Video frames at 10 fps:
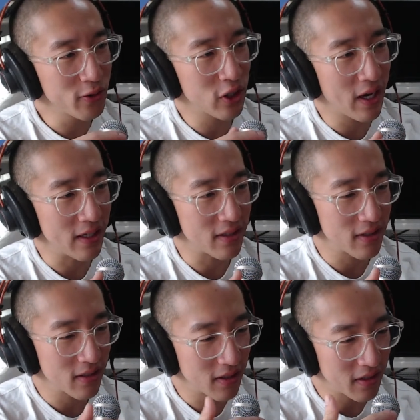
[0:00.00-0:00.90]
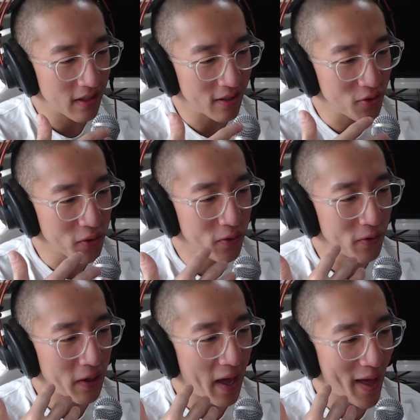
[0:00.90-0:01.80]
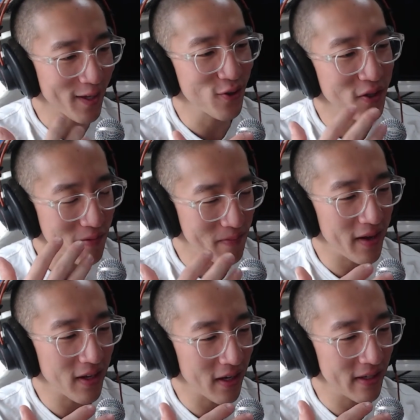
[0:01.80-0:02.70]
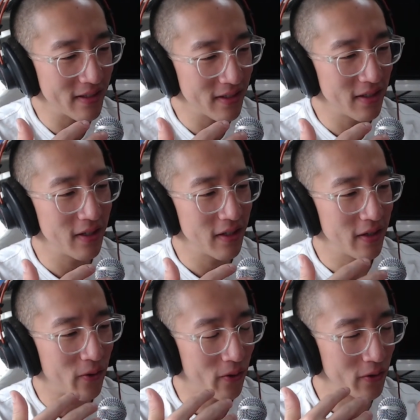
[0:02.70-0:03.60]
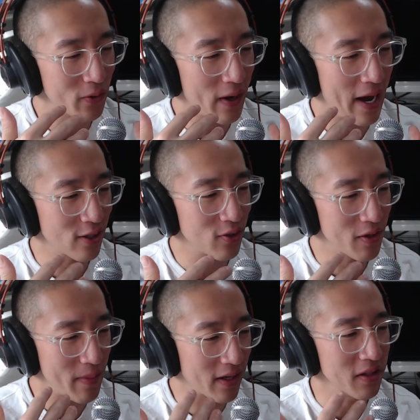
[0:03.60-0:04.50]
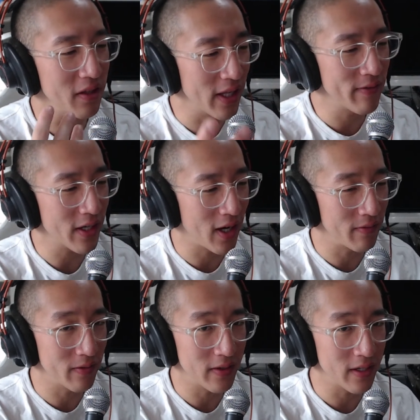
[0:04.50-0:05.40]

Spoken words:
chance that you'll actually make it, or you'll actually make a living off of it.